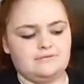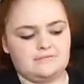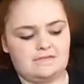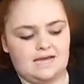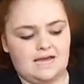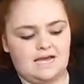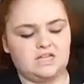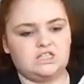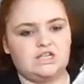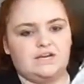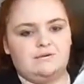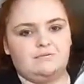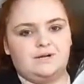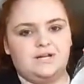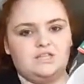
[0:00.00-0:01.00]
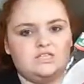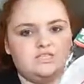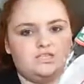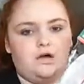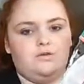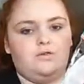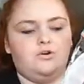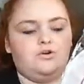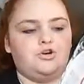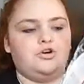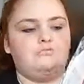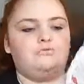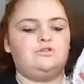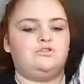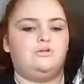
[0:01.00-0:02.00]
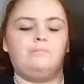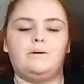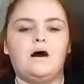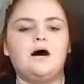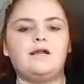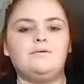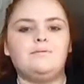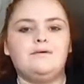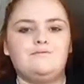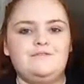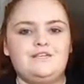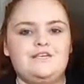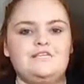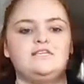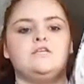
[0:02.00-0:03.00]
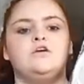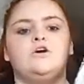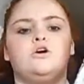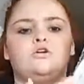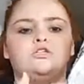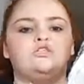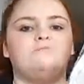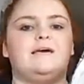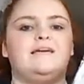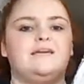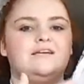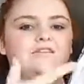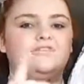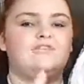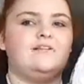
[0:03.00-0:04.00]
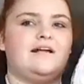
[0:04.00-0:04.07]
to attach a red solo cup to the bottom of this to make it